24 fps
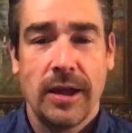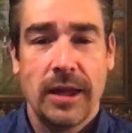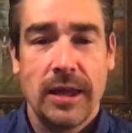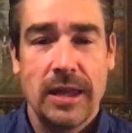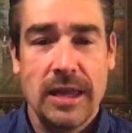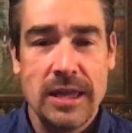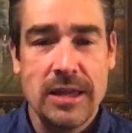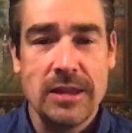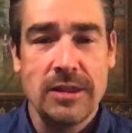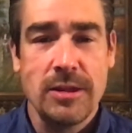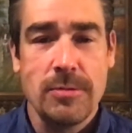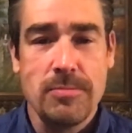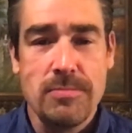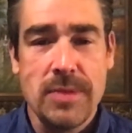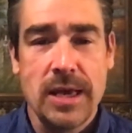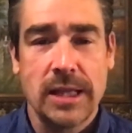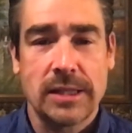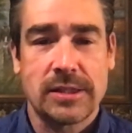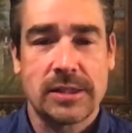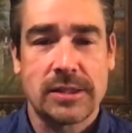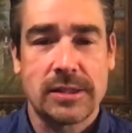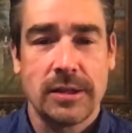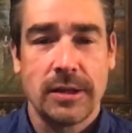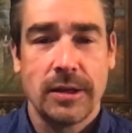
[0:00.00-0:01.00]
in the
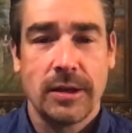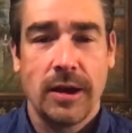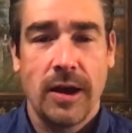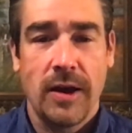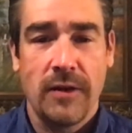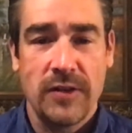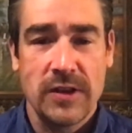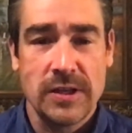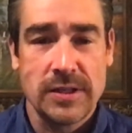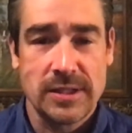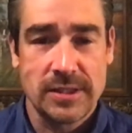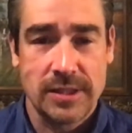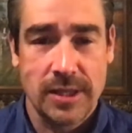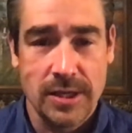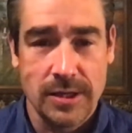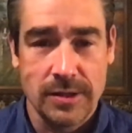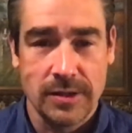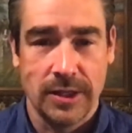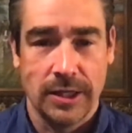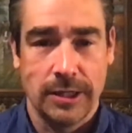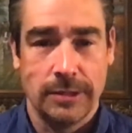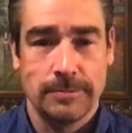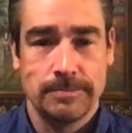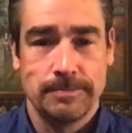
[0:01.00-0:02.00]
midst of his
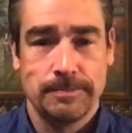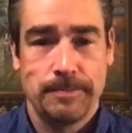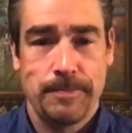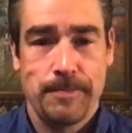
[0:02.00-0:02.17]
healing.